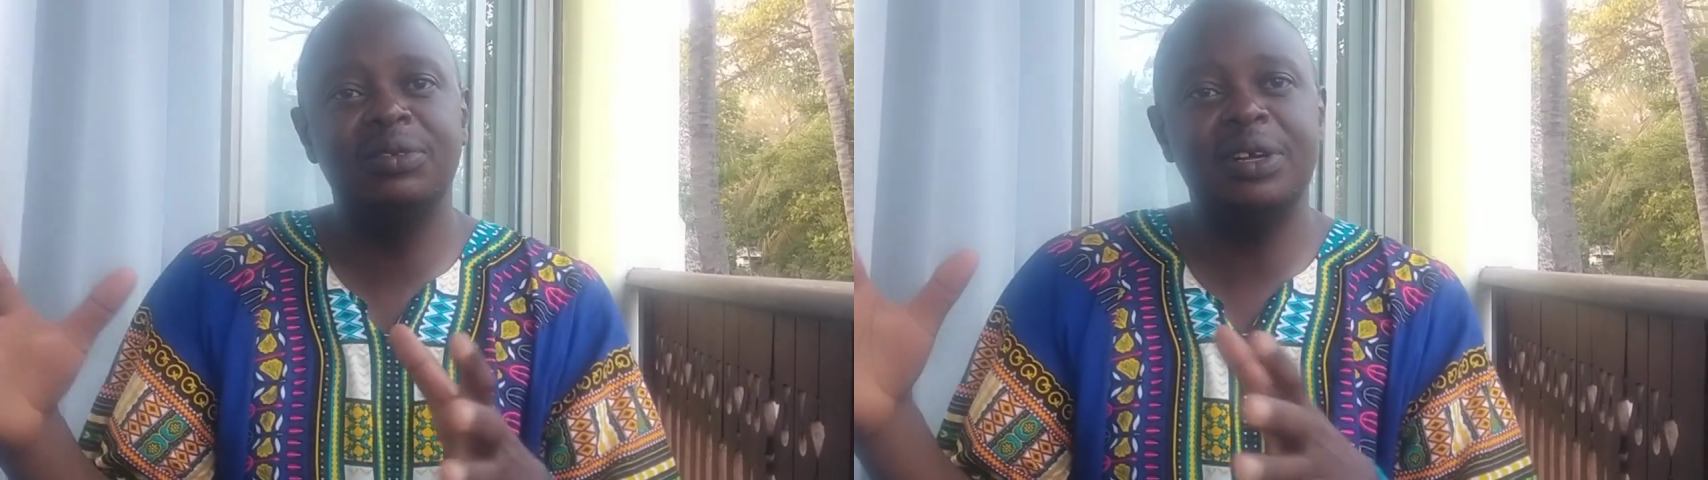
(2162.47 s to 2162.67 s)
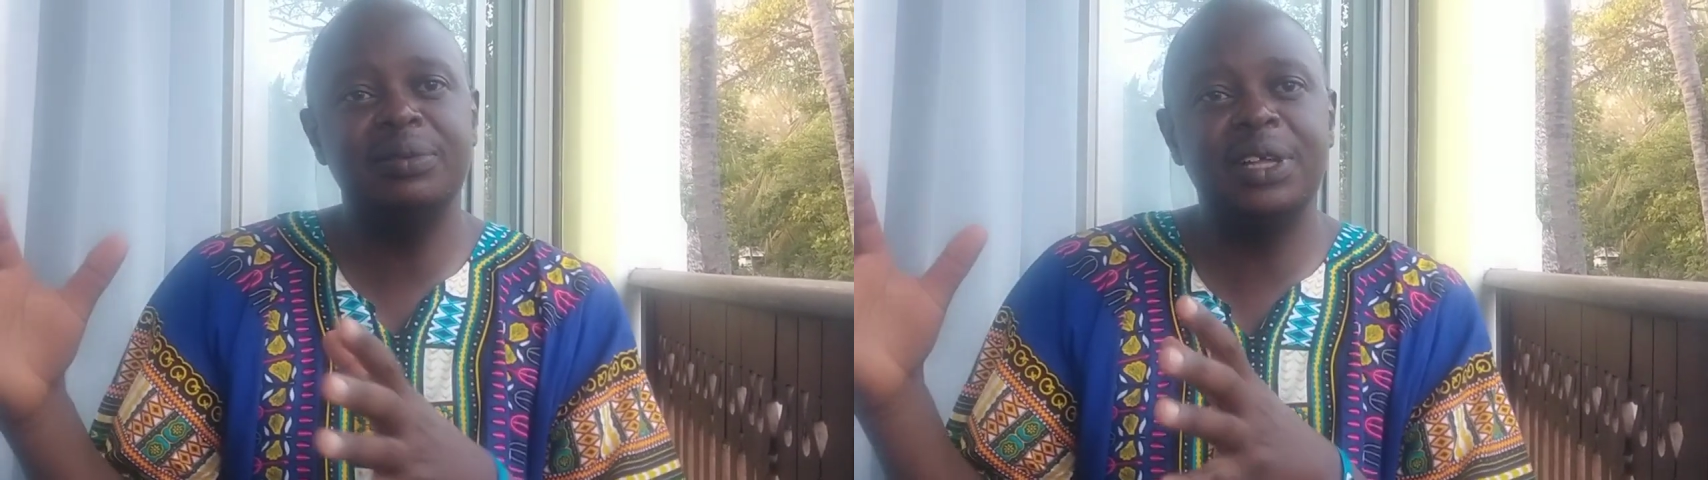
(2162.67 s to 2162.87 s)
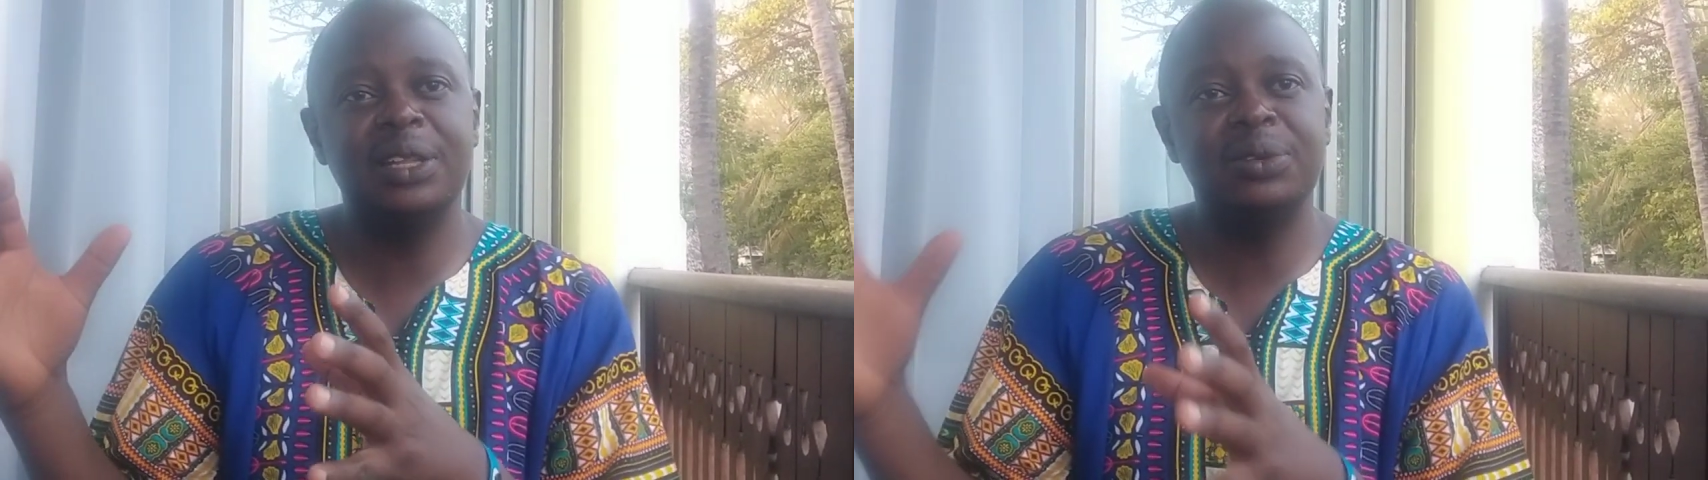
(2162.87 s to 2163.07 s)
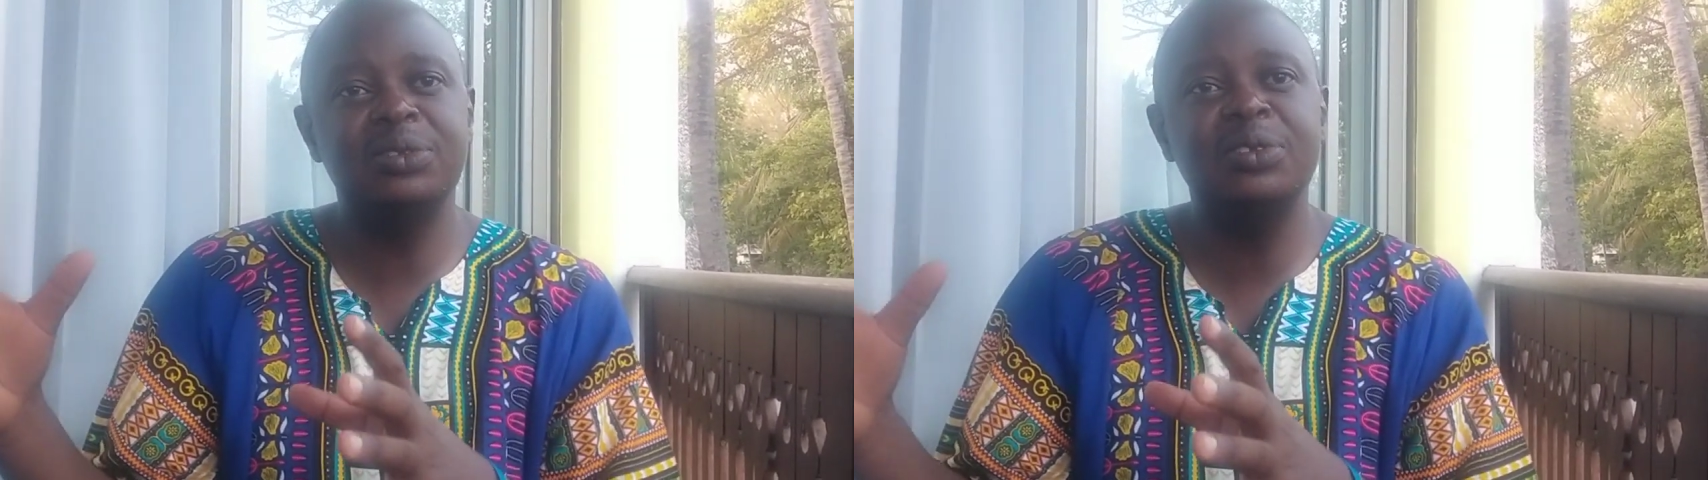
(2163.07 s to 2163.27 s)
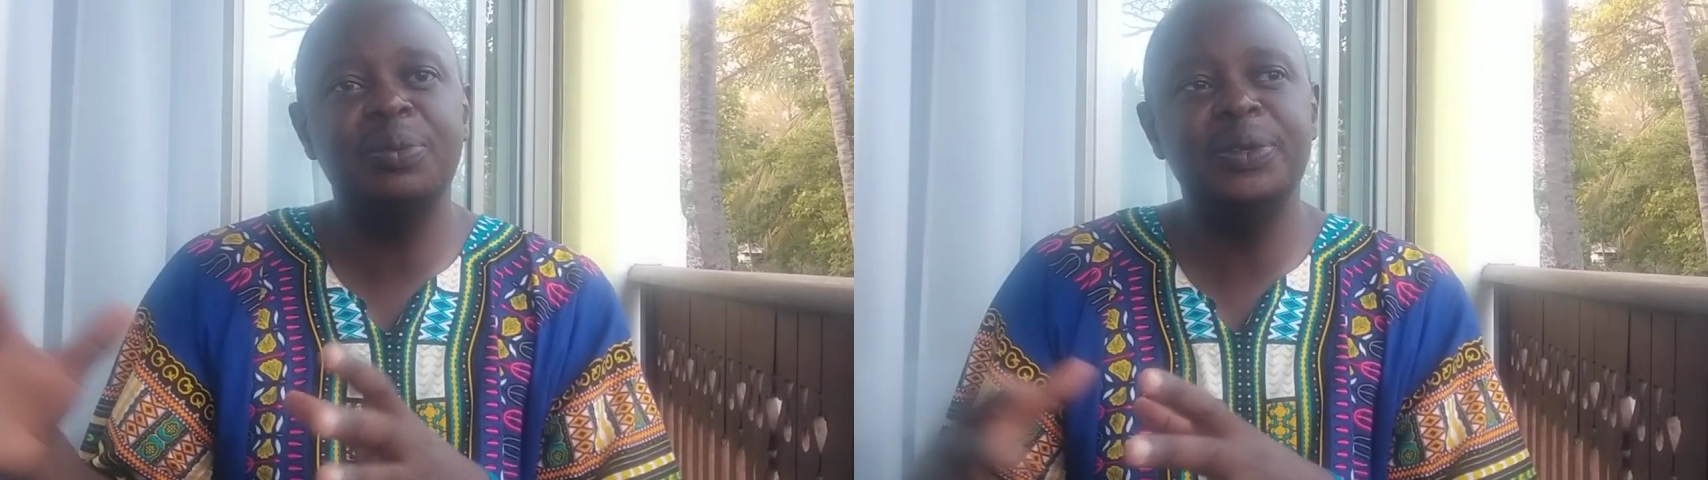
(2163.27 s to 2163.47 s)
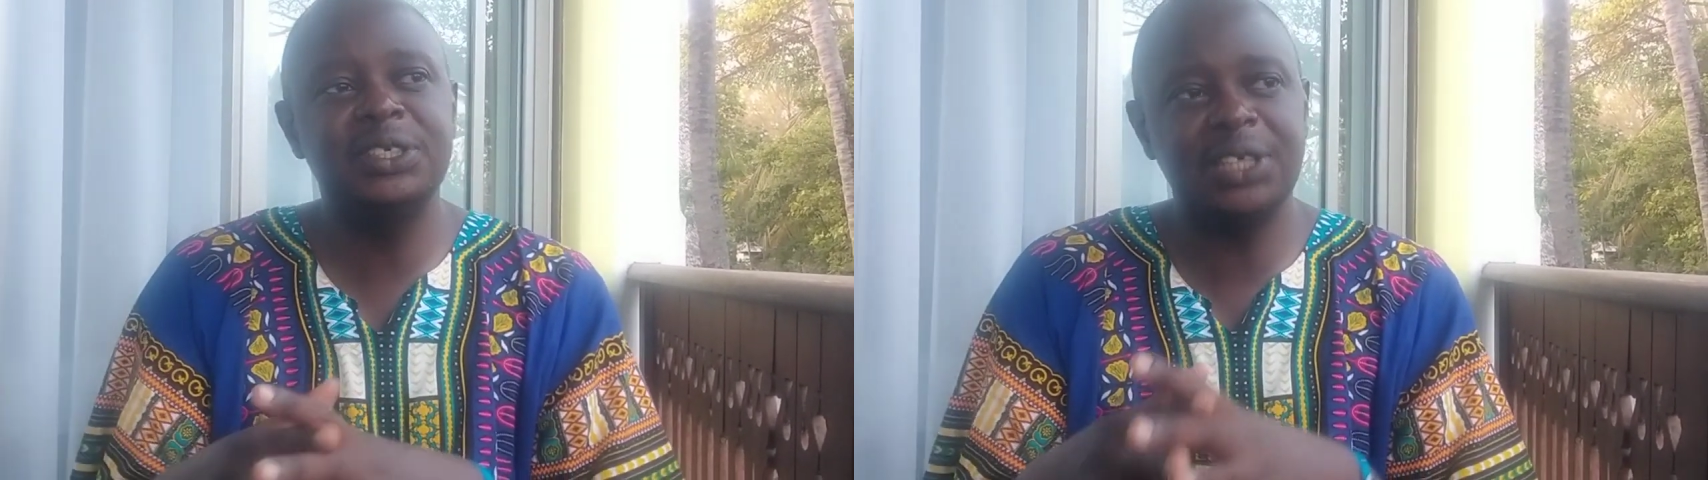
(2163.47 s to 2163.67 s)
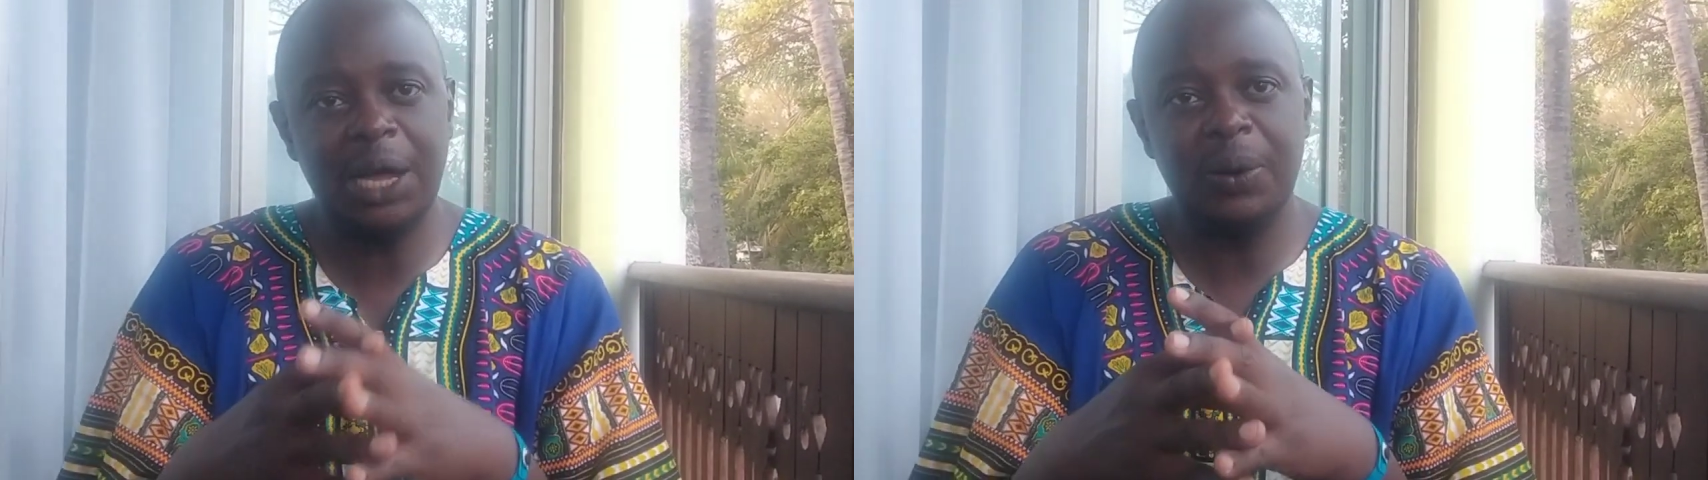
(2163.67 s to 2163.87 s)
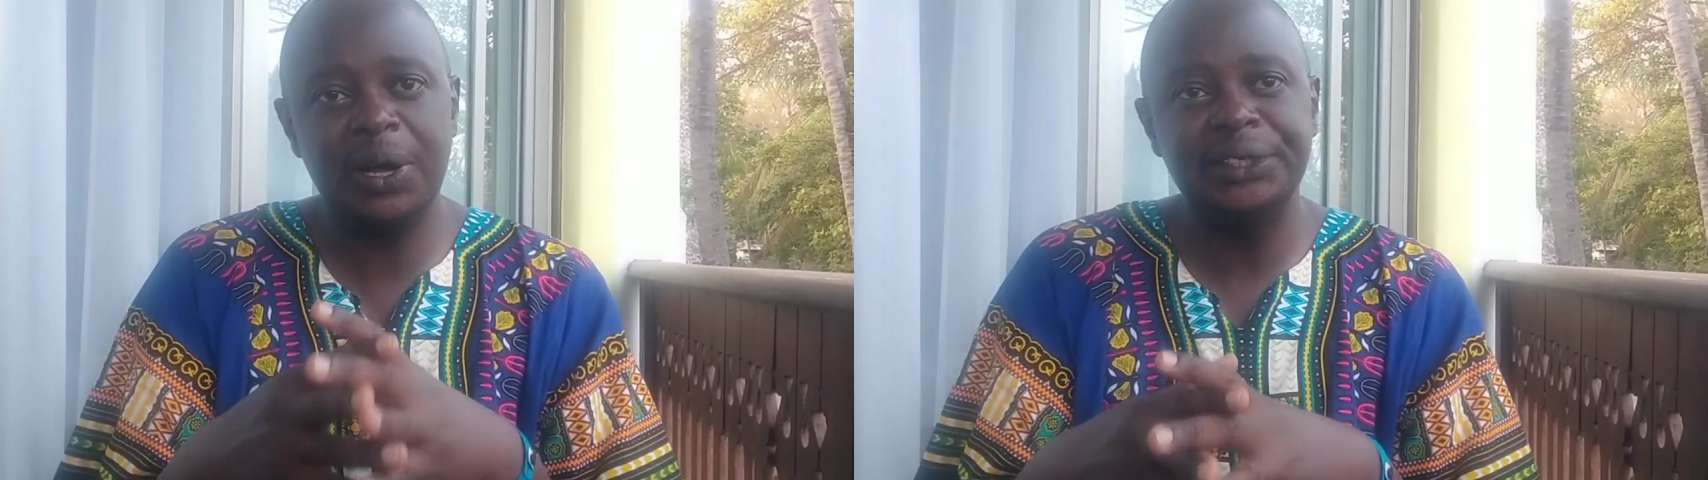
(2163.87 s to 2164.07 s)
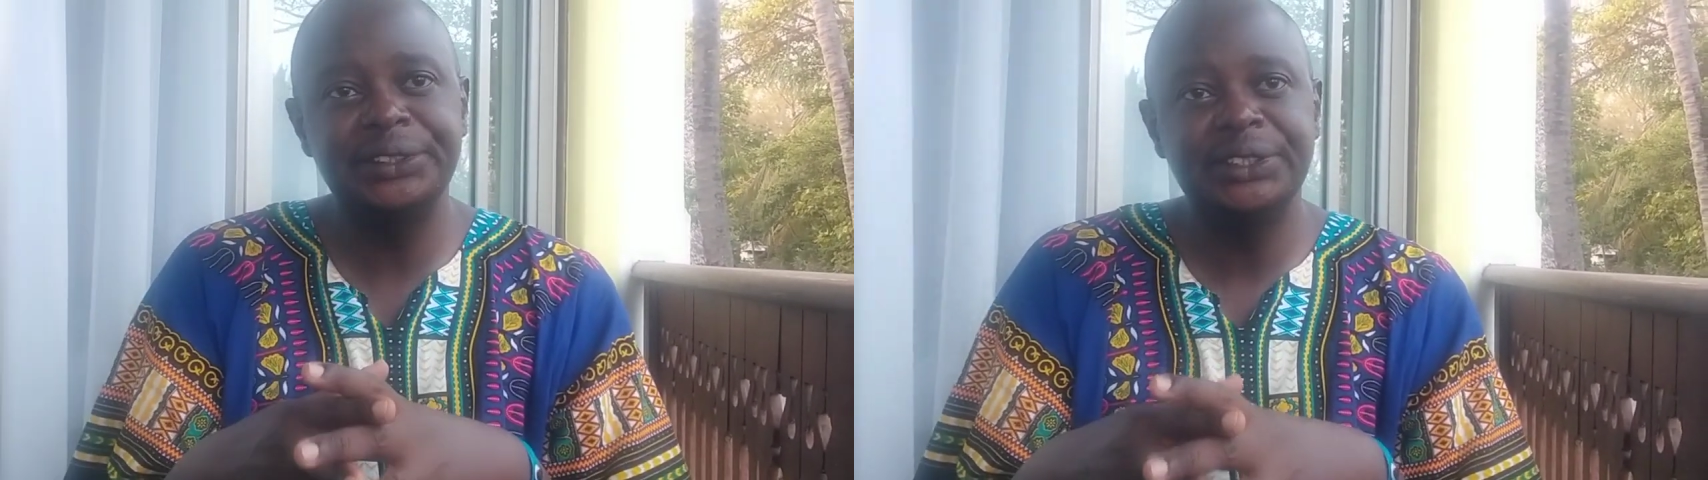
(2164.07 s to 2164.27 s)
We have the arthroscopic tower.